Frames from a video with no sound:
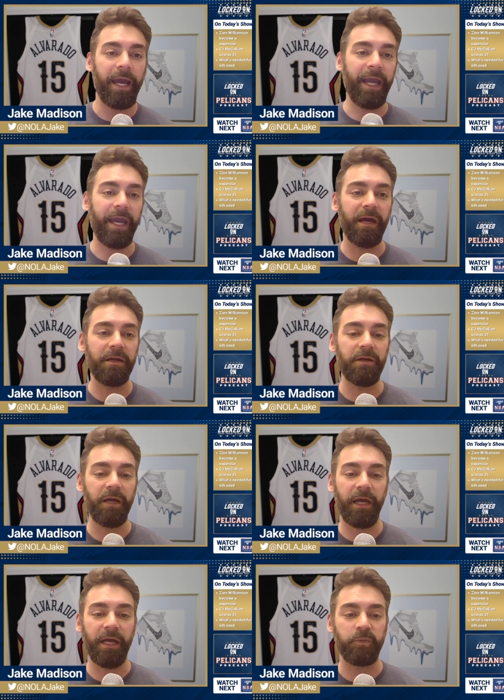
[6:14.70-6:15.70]
And
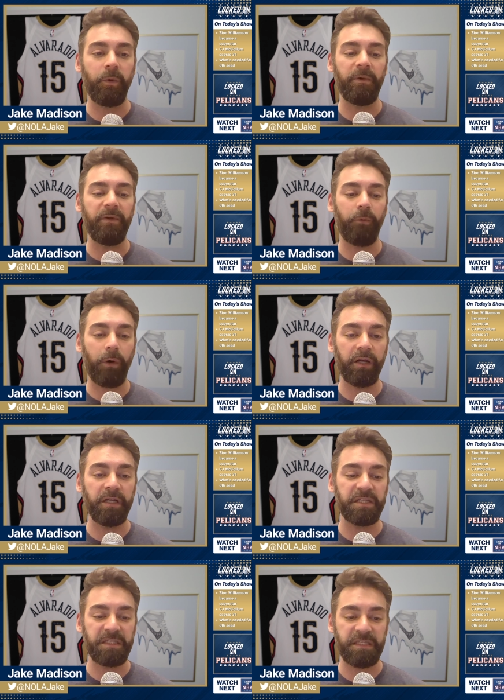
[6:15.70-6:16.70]
it's what we've
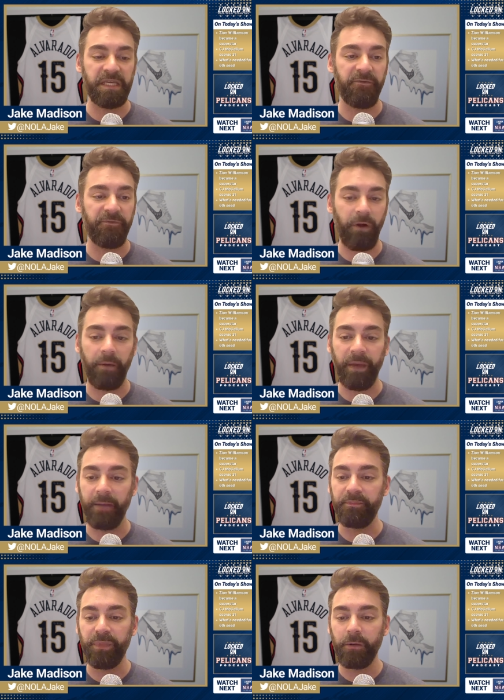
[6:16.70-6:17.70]
wanted to see from
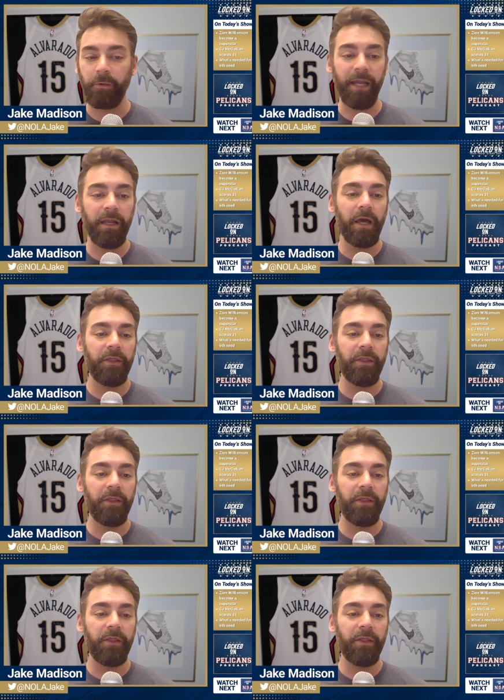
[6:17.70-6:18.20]
him, right?